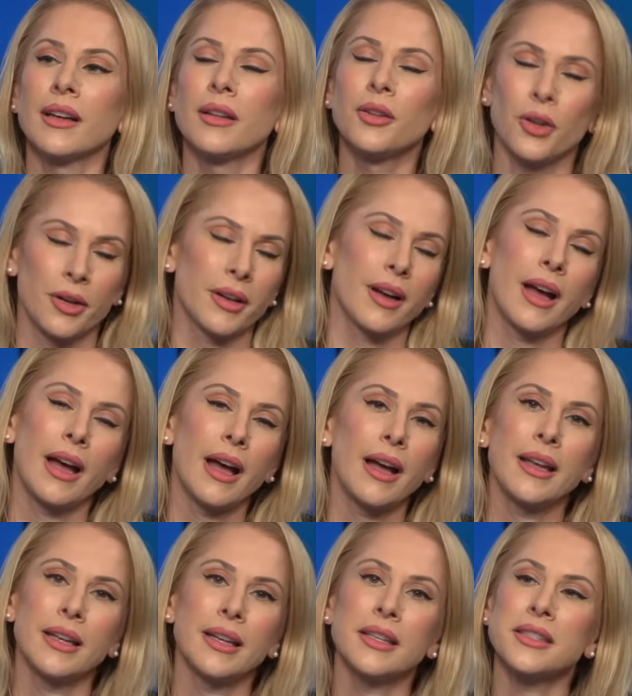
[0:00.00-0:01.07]
look,
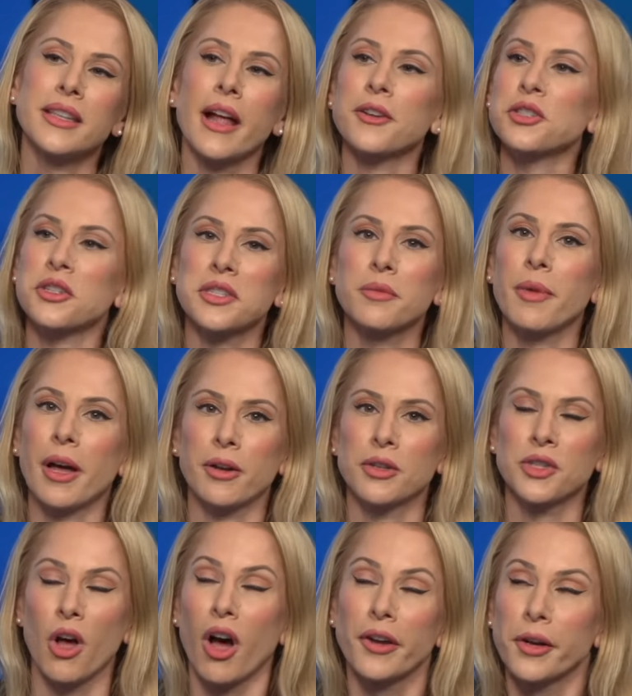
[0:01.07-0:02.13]
it's not just about
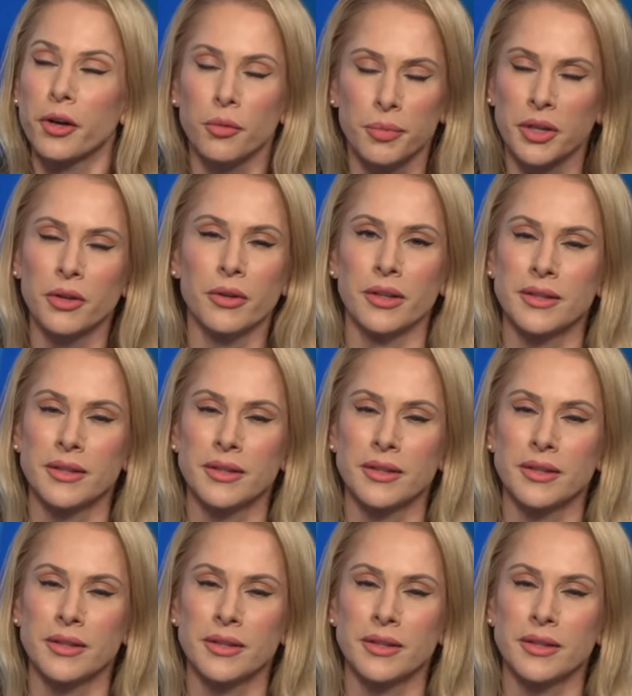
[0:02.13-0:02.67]
his on-air appearance.